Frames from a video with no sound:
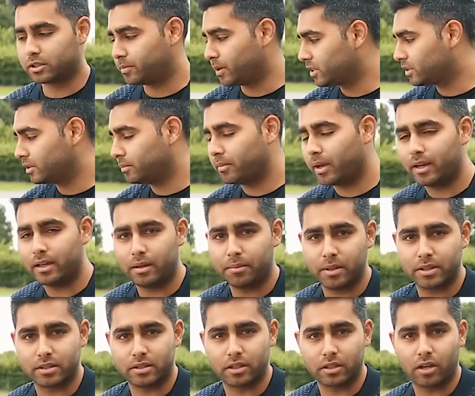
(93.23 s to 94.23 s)
especially mainly
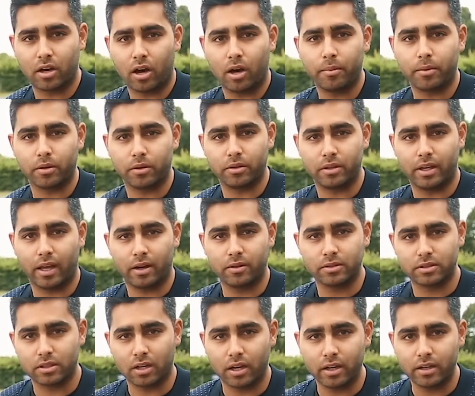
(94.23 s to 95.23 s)
bits in the carbon on the
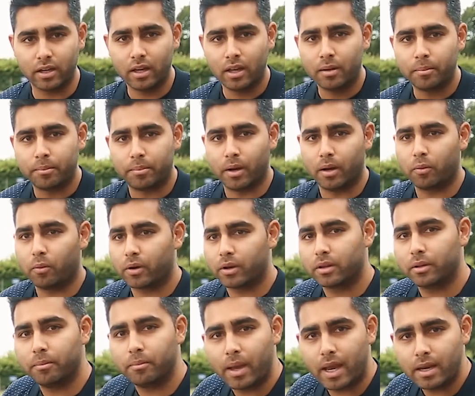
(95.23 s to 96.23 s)
outside, but one
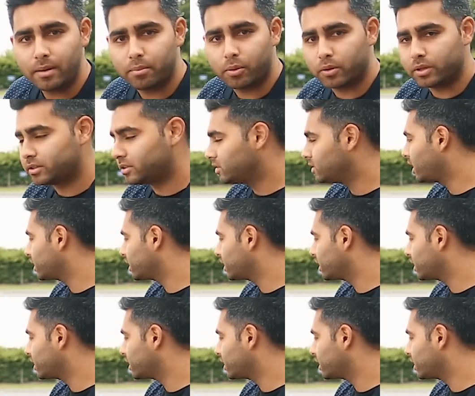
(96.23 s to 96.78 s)
of the main points is